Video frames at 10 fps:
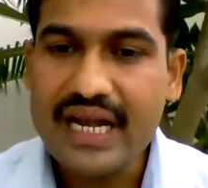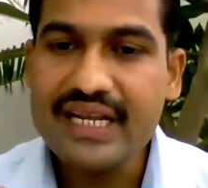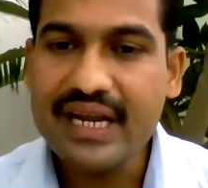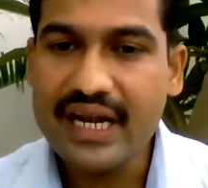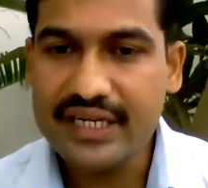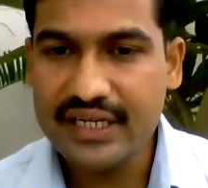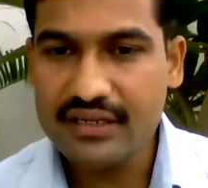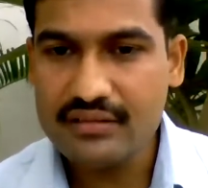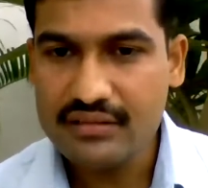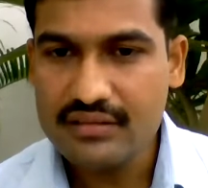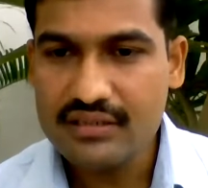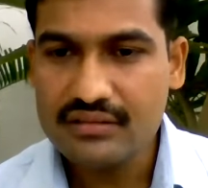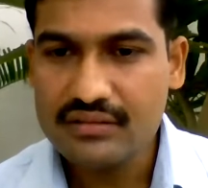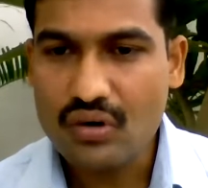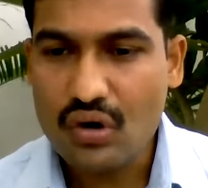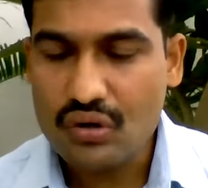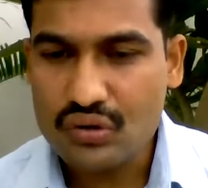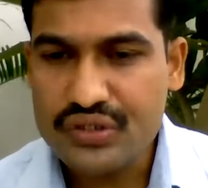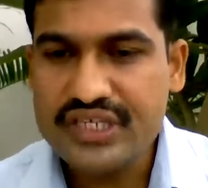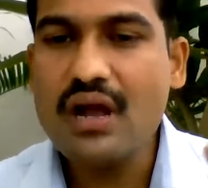eradicating
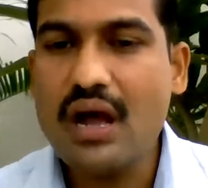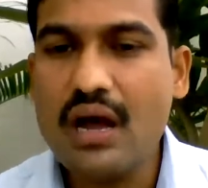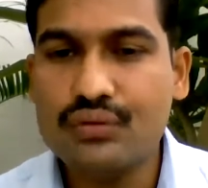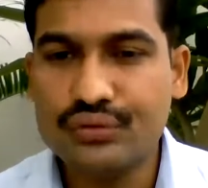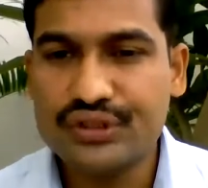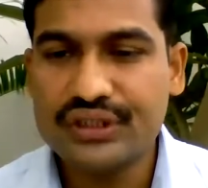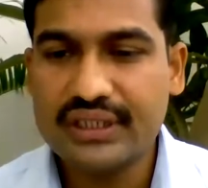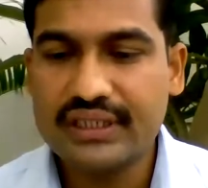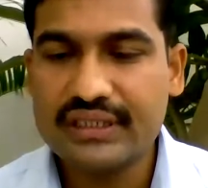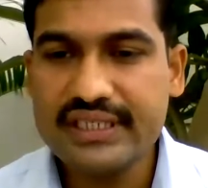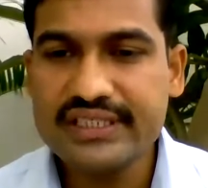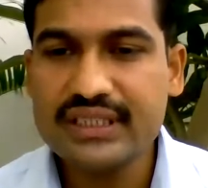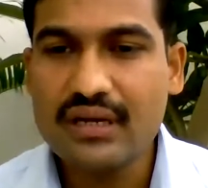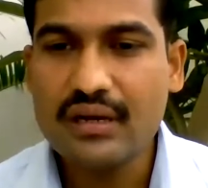or rooting out this